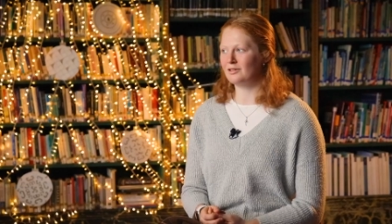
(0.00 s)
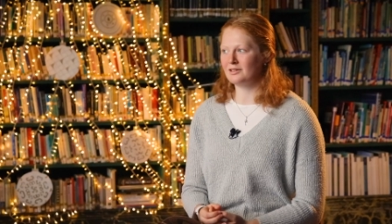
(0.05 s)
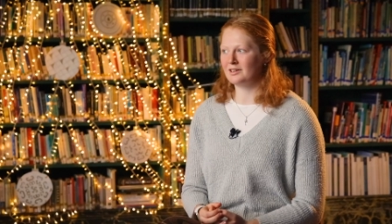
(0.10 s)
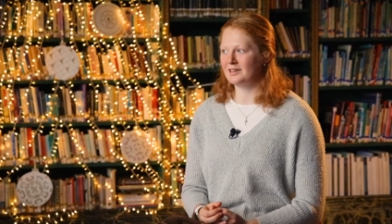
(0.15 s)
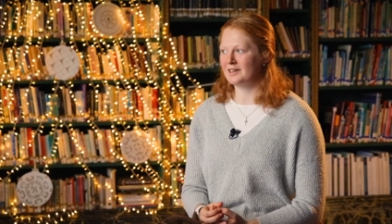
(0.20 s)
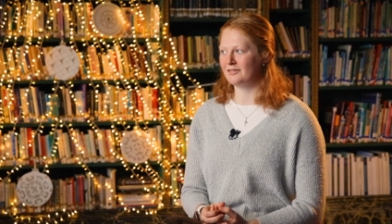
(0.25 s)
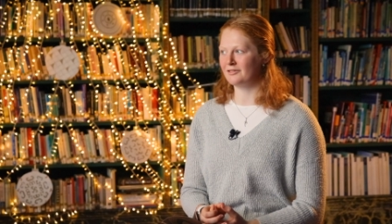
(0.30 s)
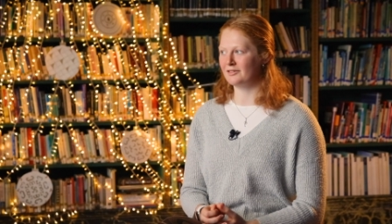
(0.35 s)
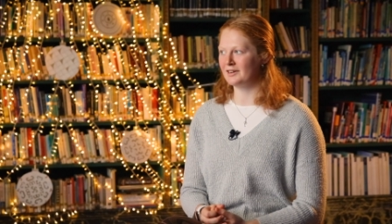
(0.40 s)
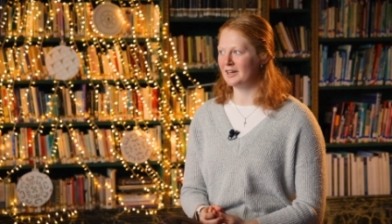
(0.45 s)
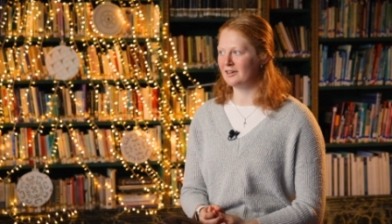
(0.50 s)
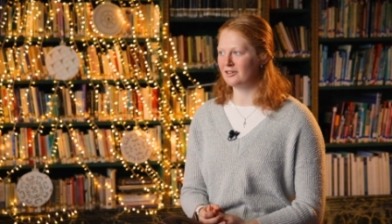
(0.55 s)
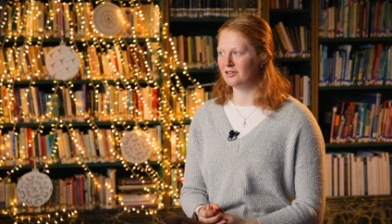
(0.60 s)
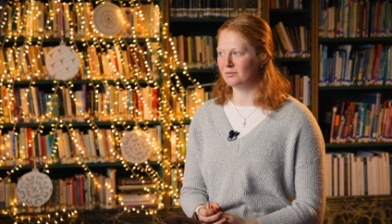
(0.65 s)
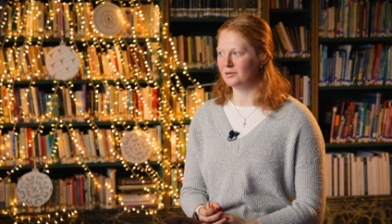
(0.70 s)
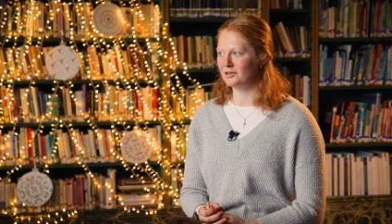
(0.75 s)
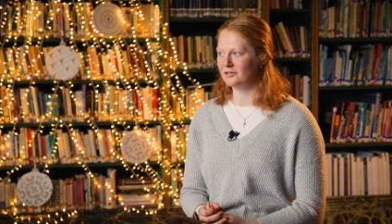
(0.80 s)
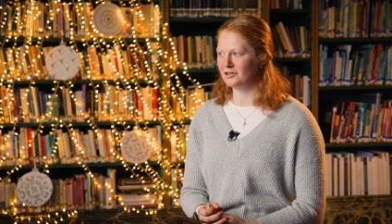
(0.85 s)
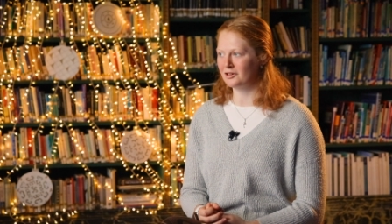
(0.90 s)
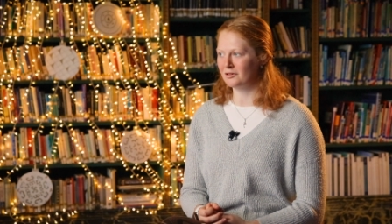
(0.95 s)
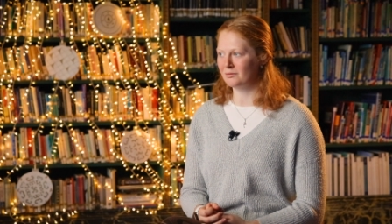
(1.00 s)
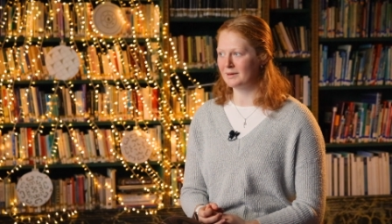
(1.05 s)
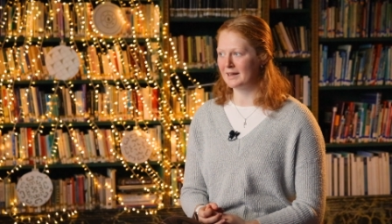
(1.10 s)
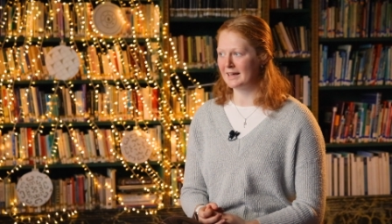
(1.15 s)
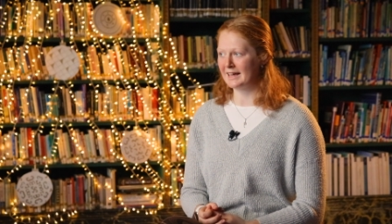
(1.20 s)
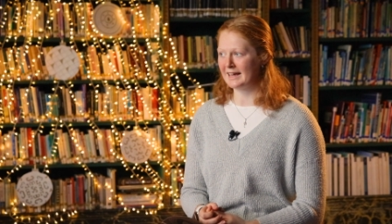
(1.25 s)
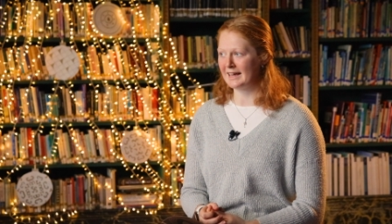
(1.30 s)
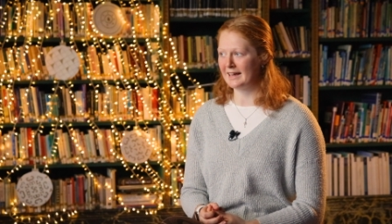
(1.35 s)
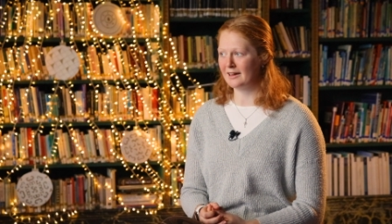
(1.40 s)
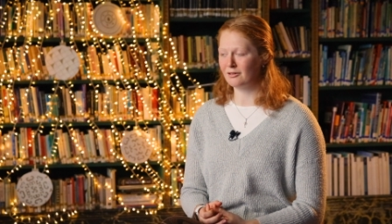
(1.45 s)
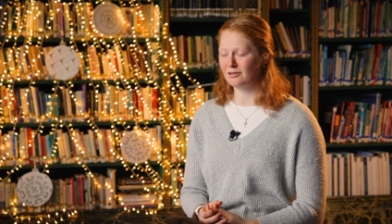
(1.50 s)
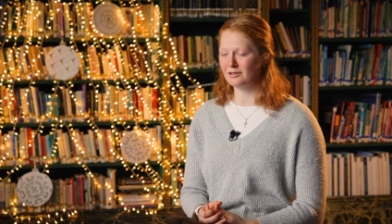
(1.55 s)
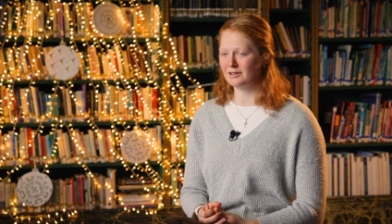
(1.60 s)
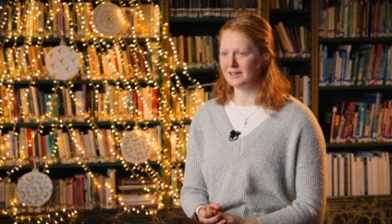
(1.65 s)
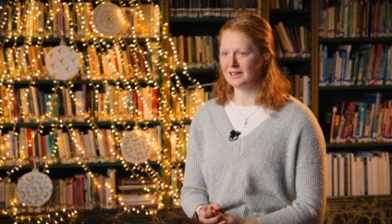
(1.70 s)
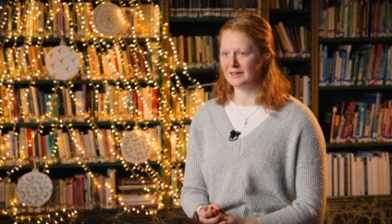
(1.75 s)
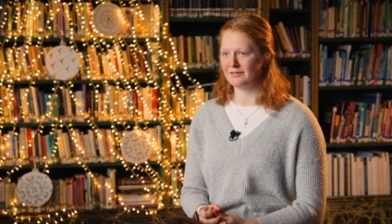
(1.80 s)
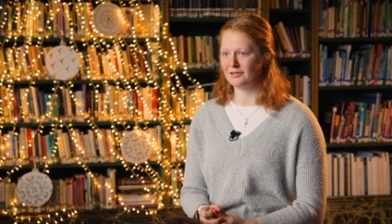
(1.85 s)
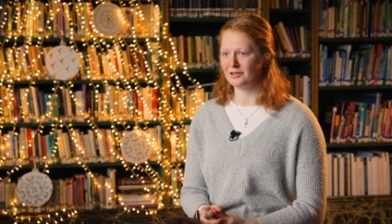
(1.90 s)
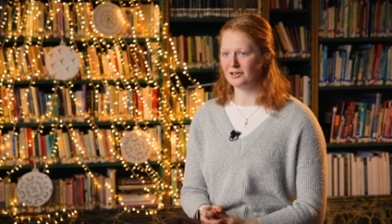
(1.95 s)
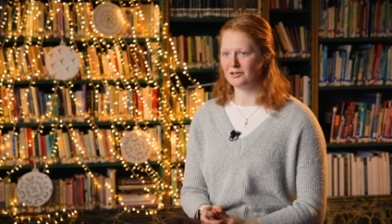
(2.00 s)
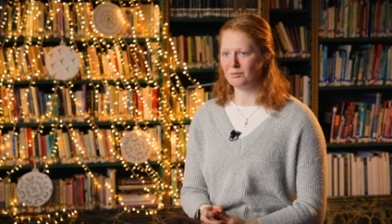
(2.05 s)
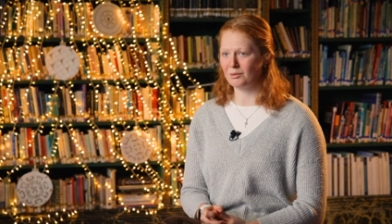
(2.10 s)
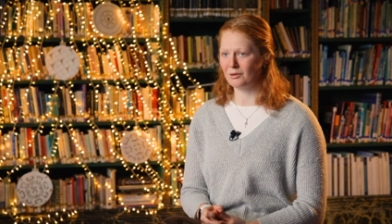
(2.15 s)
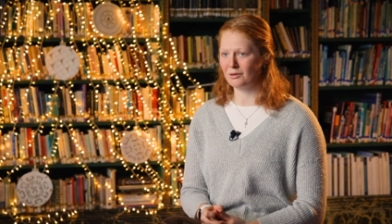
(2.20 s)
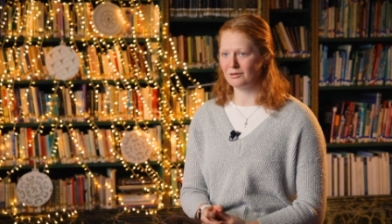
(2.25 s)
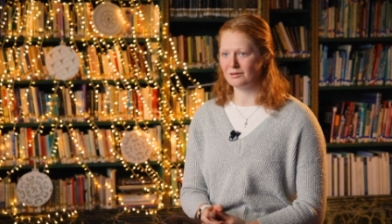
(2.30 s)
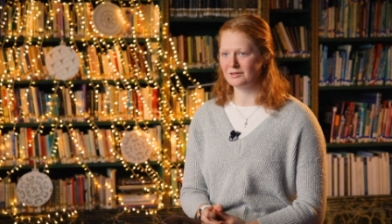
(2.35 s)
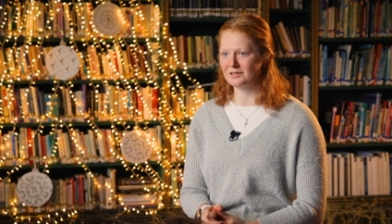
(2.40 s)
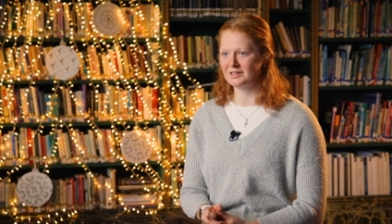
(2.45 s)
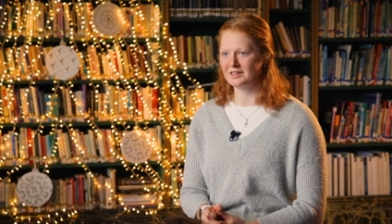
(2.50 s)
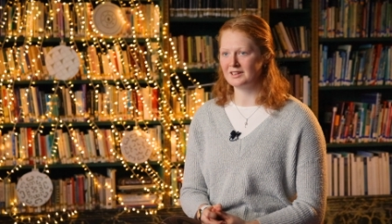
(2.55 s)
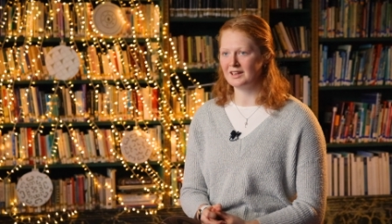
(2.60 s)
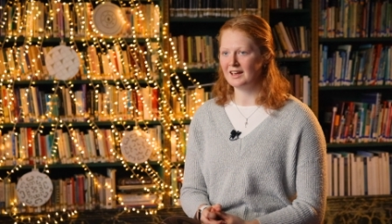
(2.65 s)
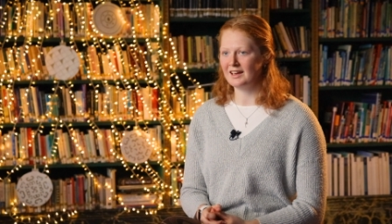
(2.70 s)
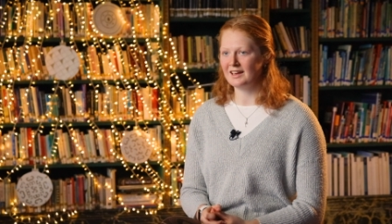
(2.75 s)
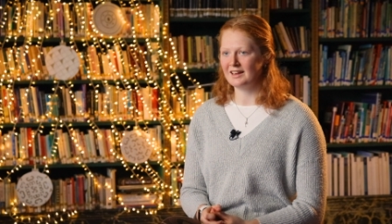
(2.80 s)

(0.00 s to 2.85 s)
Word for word: All the different instruments you can play here, all the different sports,